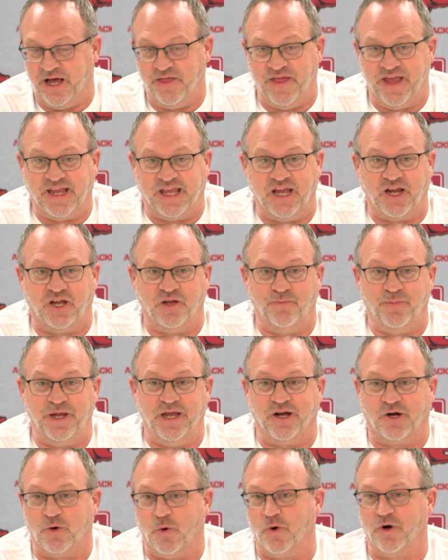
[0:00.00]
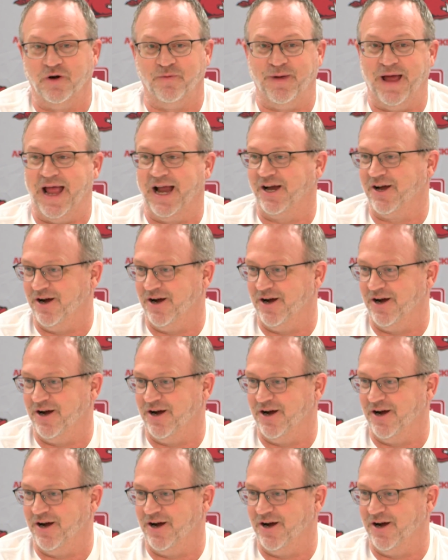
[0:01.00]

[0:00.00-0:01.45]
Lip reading: I think it could be a quarterback